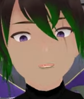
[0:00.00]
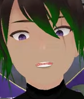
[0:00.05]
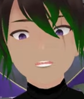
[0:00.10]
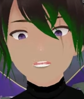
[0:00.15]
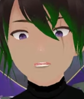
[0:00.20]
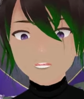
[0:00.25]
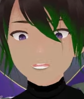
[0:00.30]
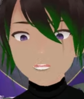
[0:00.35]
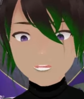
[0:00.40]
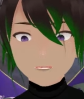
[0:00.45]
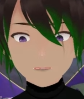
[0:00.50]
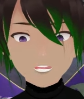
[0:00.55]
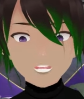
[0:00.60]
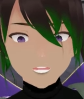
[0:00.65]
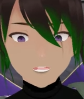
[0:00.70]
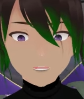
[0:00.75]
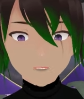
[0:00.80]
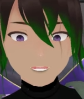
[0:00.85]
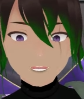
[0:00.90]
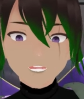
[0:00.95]
basically made
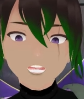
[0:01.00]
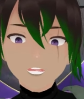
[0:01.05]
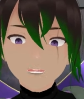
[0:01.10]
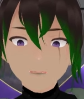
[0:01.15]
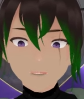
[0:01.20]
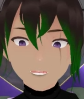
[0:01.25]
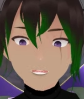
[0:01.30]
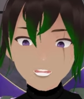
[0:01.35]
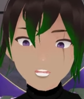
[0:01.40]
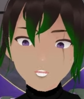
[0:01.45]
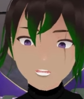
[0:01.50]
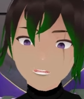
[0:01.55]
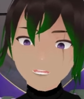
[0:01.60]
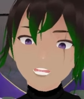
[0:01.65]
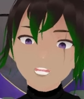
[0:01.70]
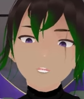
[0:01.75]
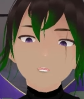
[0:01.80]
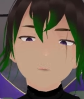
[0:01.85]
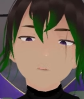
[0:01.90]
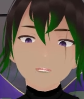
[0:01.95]
this avatar
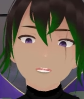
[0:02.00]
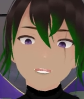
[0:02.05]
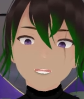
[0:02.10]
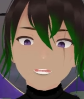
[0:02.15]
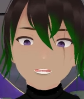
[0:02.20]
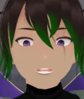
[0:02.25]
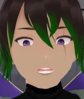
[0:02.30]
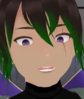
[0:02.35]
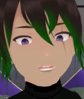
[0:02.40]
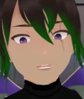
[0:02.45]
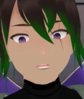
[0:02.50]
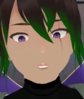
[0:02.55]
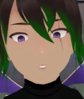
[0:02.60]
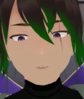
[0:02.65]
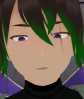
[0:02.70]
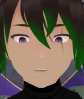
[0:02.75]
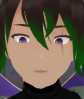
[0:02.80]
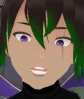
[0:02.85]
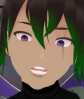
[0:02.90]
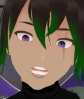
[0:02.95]
reactive to your
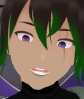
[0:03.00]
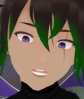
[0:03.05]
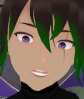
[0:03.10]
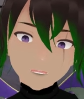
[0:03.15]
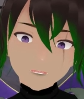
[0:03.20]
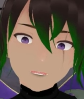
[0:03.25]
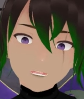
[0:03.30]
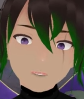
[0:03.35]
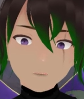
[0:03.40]
body movements,